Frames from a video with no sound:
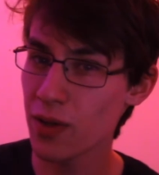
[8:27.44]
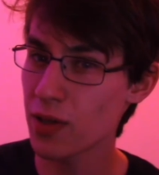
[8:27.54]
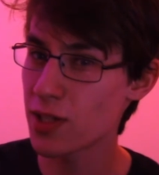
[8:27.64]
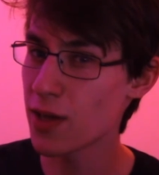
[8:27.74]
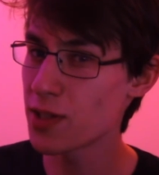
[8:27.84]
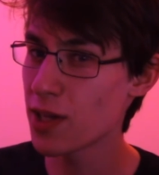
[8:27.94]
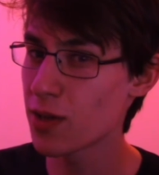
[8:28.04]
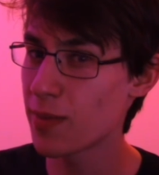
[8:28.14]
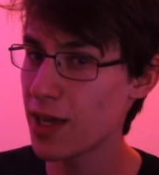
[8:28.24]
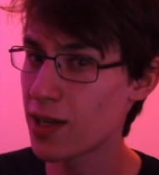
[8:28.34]

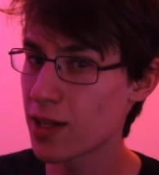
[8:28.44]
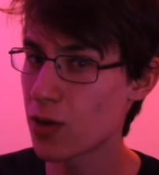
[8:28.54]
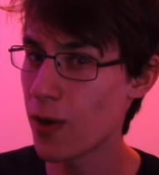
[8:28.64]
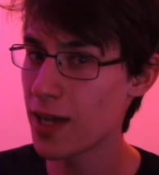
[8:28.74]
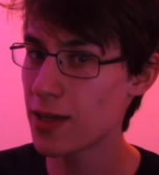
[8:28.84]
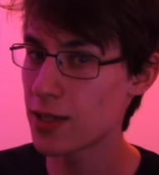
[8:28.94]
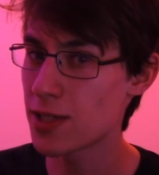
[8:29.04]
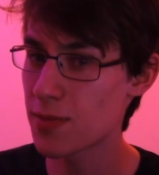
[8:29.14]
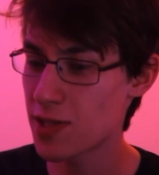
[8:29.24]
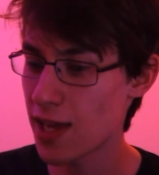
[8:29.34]
Telltale made quite a
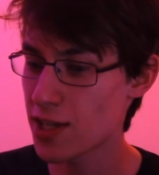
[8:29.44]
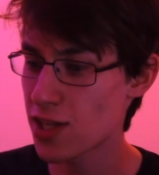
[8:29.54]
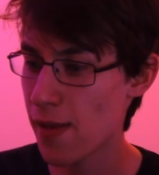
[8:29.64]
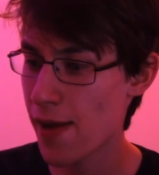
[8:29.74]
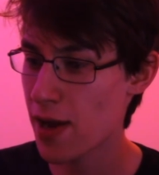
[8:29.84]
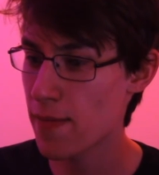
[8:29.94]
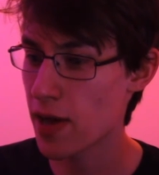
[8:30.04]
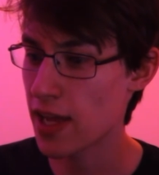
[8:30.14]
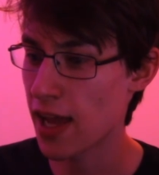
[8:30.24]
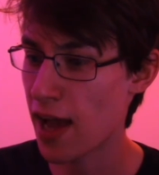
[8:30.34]
substantial amount of
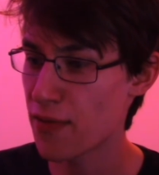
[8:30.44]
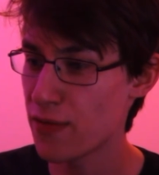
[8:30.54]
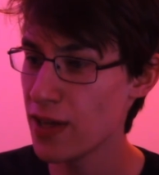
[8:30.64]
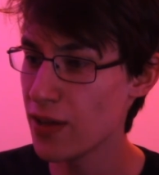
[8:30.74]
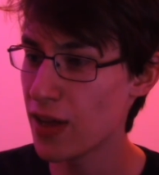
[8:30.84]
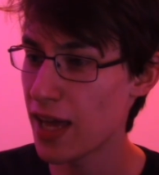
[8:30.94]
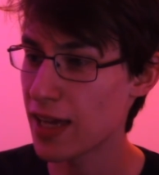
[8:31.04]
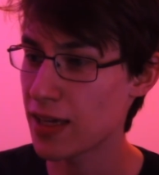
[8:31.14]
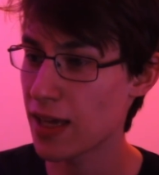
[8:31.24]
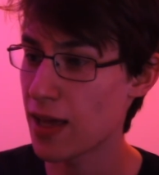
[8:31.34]
money. I feel
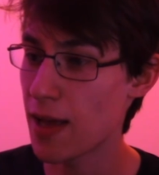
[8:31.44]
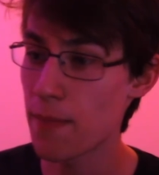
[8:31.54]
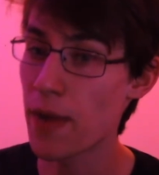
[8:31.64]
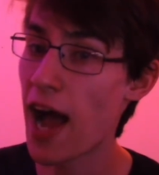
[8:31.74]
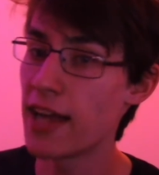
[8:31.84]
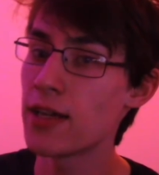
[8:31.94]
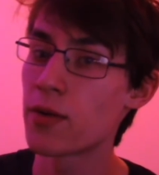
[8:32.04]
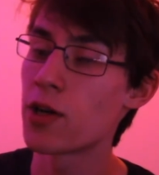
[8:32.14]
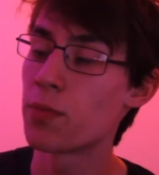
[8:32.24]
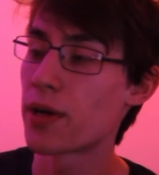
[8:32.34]
like, I
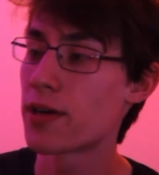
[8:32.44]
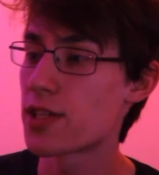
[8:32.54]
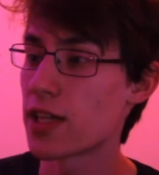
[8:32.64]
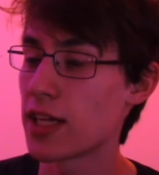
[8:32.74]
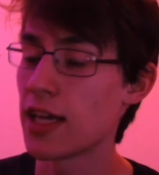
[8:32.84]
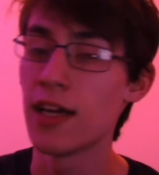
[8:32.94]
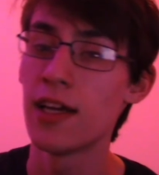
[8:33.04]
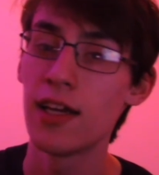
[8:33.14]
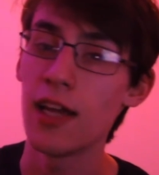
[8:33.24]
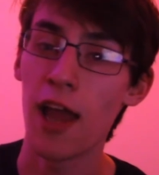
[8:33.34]
don't know personally,
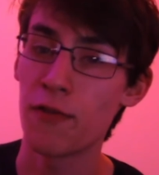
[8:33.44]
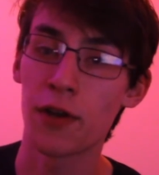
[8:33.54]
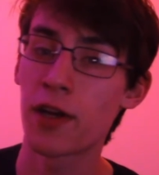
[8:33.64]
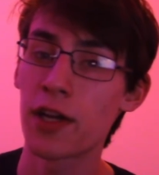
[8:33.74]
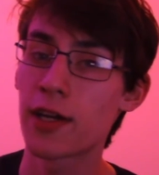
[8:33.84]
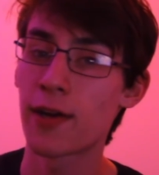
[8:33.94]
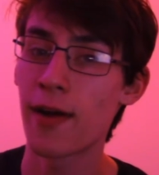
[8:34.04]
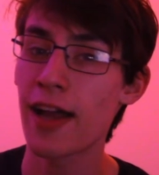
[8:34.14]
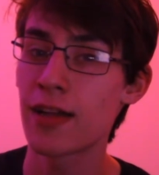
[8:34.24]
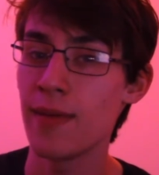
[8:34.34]
if you're gonna
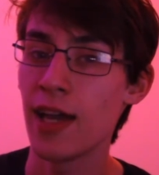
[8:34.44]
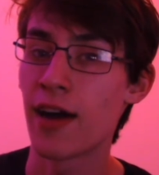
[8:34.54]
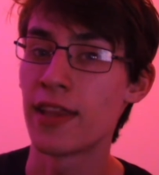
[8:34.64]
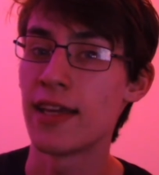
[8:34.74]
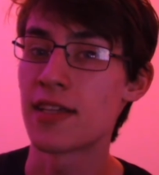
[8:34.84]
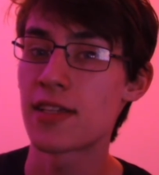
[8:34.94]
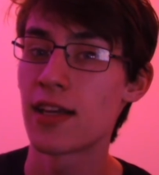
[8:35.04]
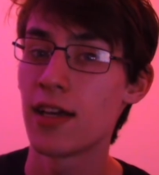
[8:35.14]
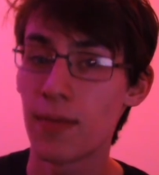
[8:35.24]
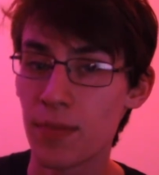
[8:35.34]
correct me on
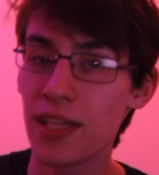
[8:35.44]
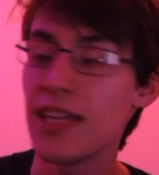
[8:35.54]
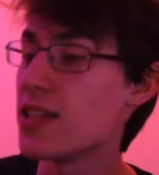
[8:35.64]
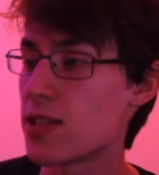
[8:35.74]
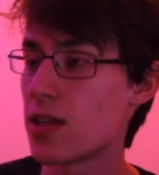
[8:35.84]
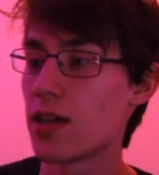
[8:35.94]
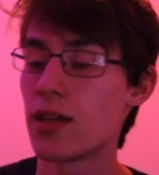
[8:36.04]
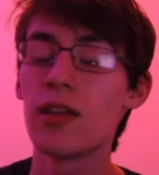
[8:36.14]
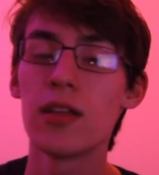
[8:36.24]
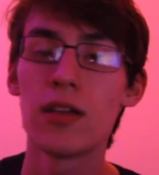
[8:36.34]
this, please
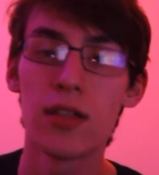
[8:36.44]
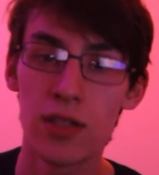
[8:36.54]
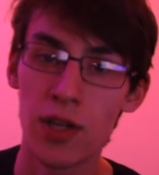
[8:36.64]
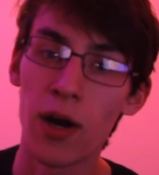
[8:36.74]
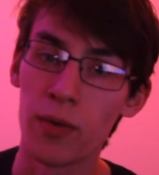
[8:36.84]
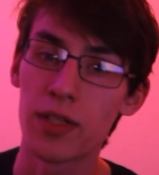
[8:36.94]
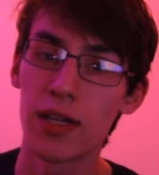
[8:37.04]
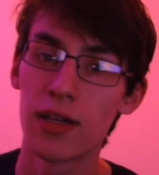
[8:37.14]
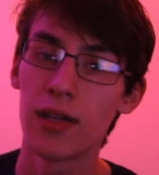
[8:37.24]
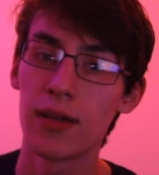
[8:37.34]
don't.
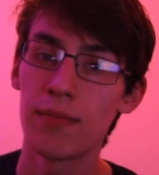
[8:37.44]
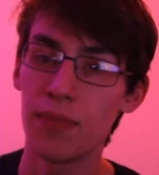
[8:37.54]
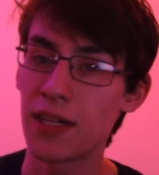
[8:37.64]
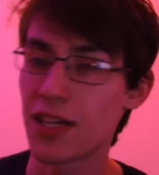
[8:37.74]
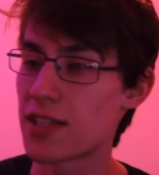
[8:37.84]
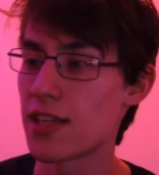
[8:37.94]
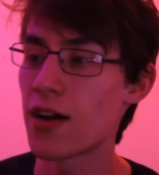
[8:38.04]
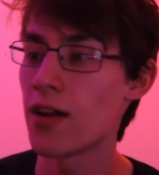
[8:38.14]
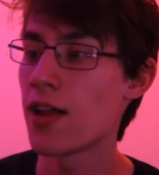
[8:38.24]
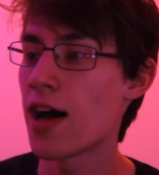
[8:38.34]
Because in
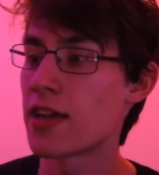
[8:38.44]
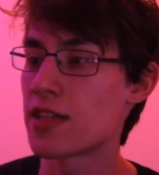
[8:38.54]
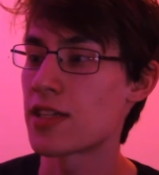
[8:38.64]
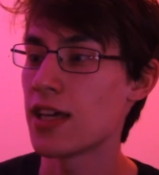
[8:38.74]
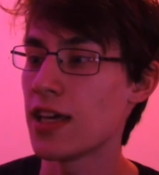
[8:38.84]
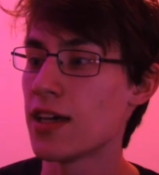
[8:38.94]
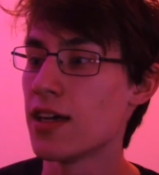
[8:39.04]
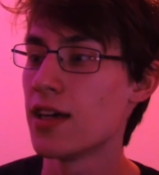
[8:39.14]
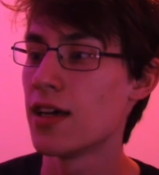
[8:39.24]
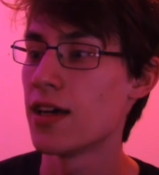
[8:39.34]
all honesty,
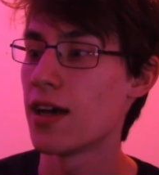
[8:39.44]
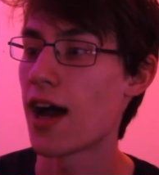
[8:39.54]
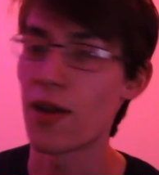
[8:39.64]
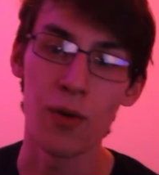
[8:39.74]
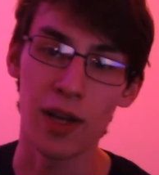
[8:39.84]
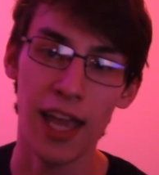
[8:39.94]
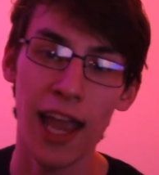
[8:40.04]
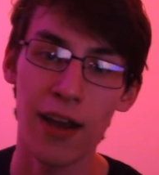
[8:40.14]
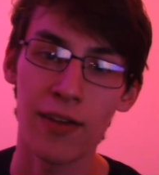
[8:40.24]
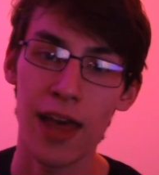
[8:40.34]
I don't
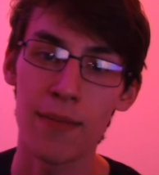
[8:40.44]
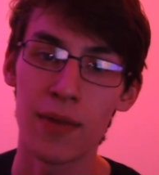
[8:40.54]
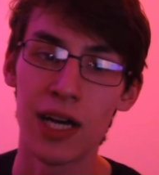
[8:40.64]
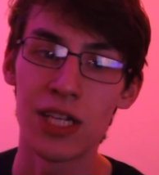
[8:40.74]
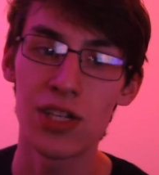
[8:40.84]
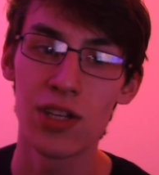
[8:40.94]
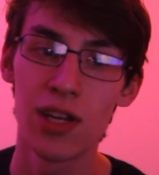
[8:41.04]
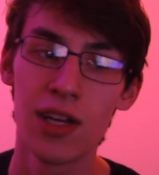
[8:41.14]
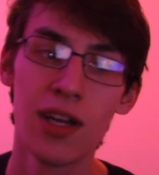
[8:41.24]
care that much.